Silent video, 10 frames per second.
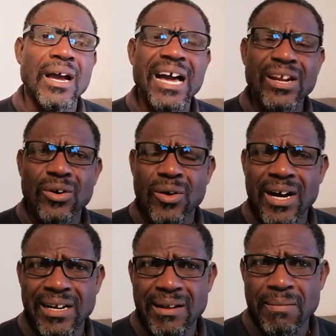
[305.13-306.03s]

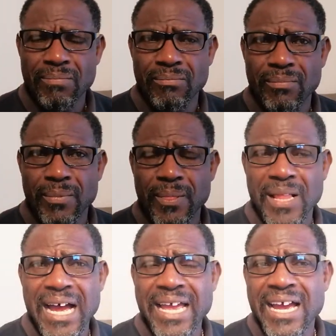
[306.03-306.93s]
Alcohol.
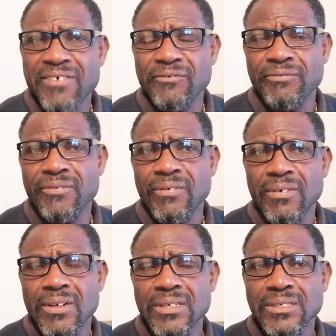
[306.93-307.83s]
I have
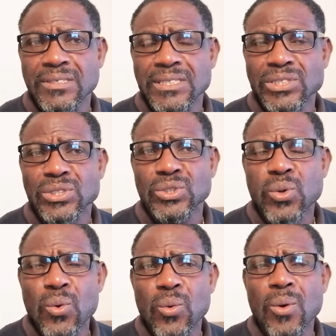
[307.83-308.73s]

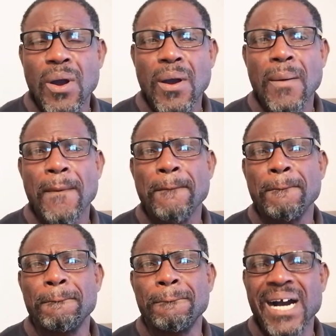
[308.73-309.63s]
two
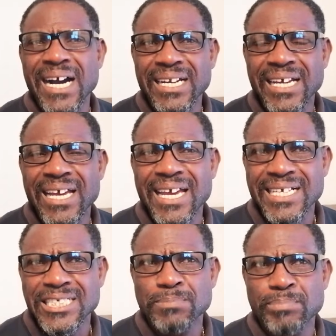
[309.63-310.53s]
bad
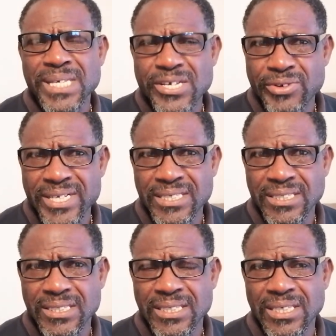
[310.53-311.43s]

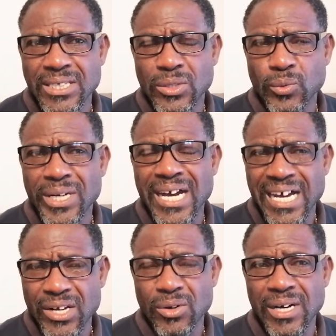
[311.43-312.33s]
experience with
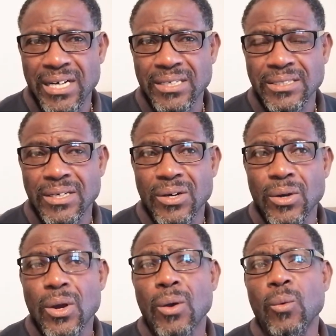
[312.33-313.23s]
alcohol.
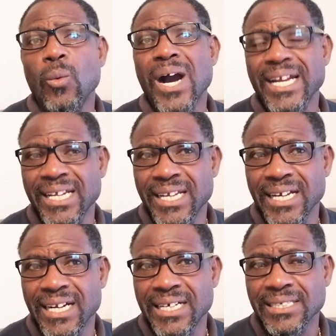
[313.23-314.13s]
One in
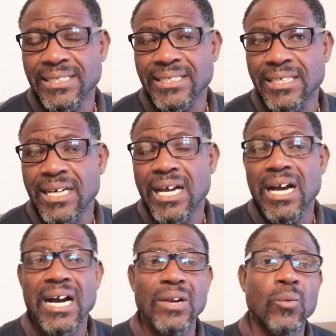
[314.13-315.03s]
England
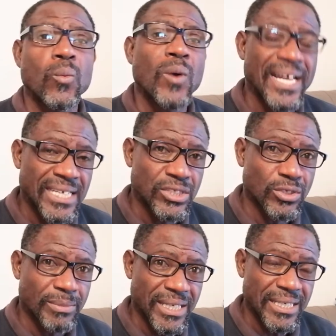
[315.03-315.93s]
and one in
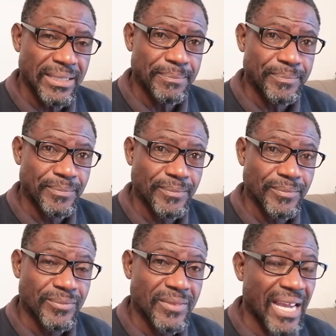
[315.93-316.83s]
Jamaica.
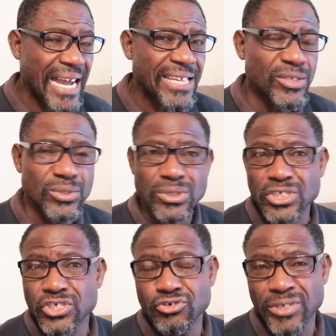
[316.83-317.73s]
I used to
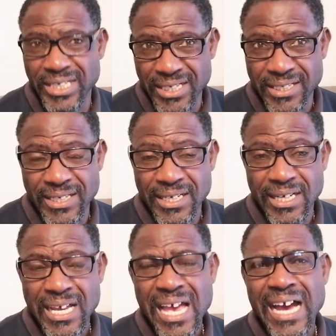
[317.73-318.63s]
drink.
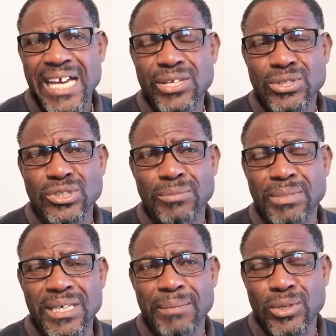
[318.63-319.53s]
I used to
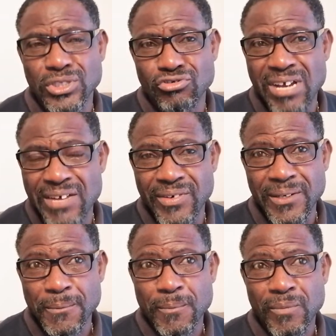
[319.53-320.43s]
be a bus driver.